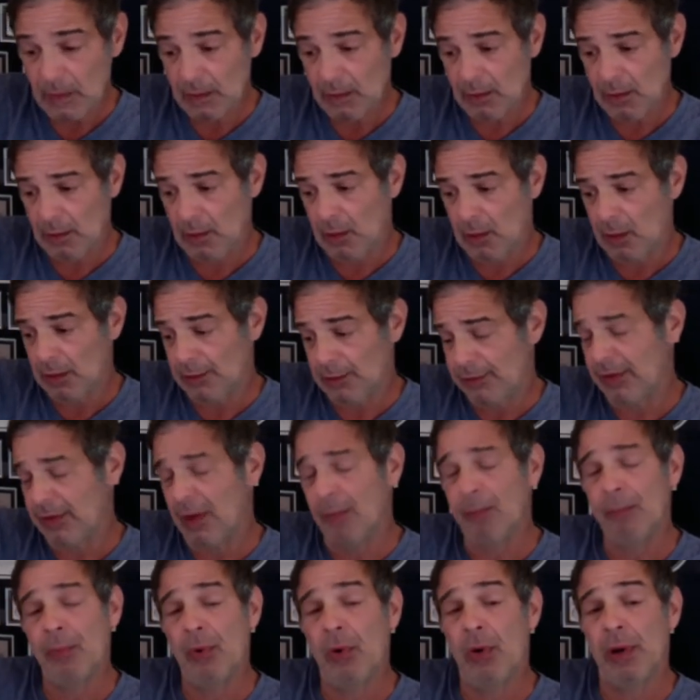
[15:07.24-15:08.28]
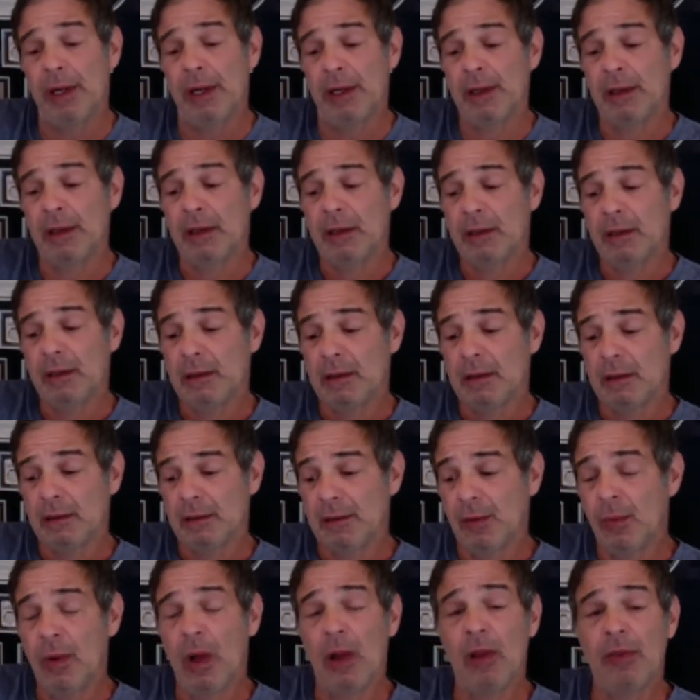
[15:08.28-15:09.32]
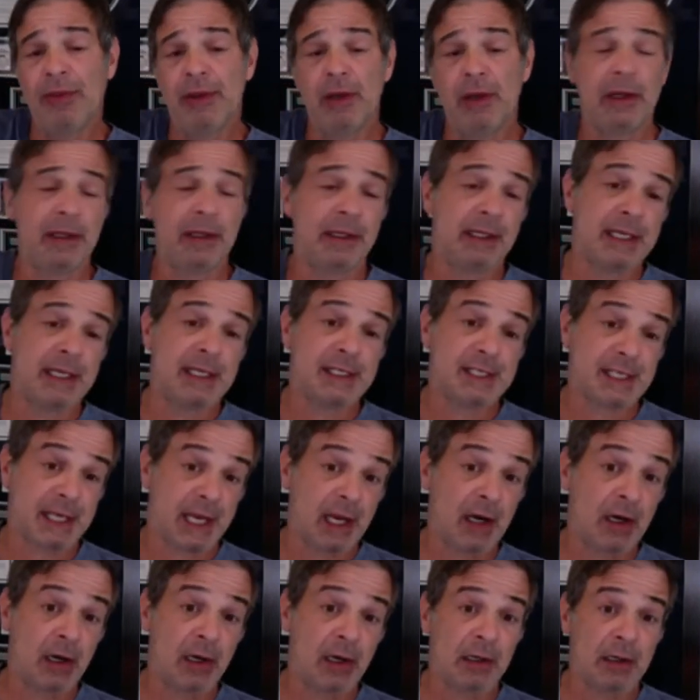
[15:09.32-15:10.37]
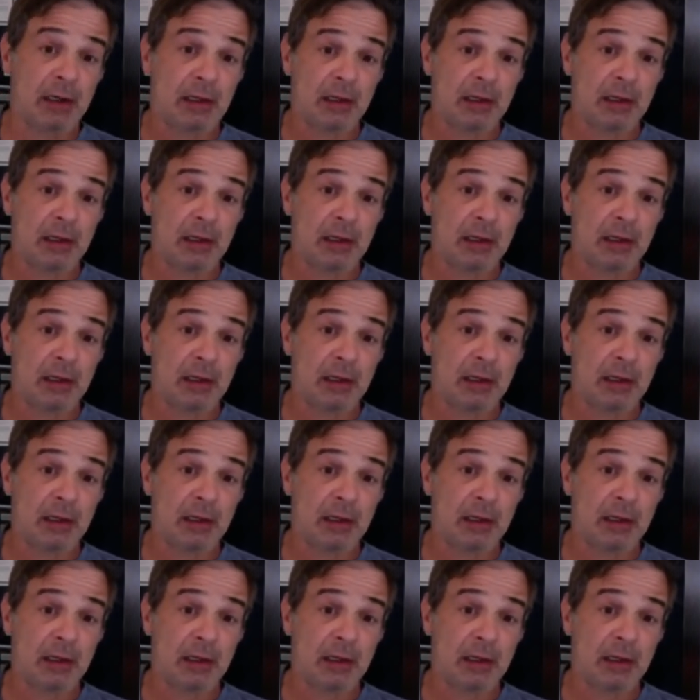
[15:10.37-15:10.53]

you know, at some point, the wealthy are going to get scared